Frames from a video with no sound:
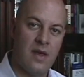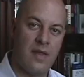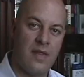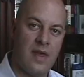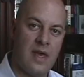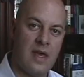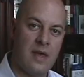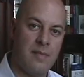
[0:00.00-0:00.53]

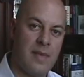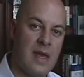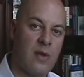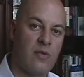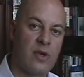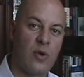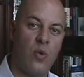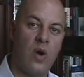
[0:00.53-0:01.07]
They may
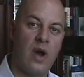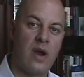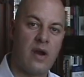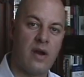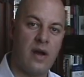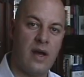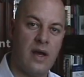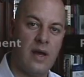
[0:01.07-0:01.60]

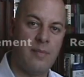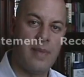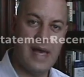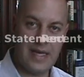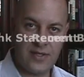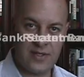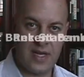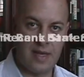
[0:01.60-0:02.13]
require a
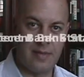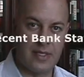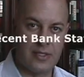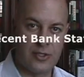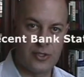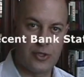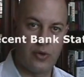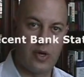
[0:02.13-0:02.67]
bank
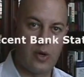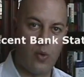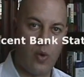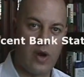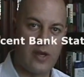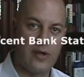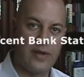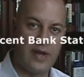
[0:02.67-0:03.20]
statement showing
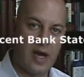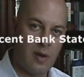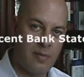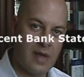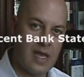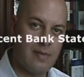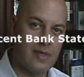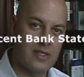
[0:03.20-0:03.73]
where your
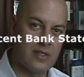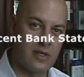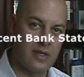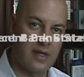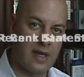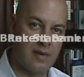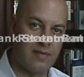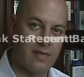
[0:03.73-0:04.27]
down payment is
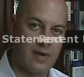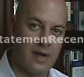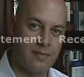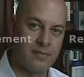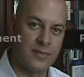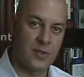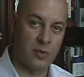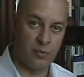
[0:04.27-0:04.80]
going to come
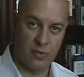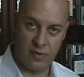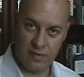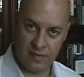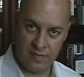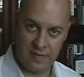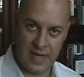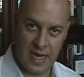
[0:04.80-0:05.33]
from, so
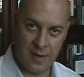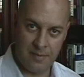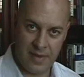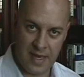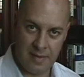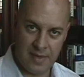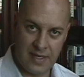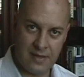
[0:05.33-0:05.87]
proof of down
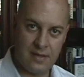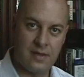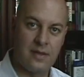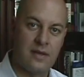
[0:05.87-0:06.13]
payment.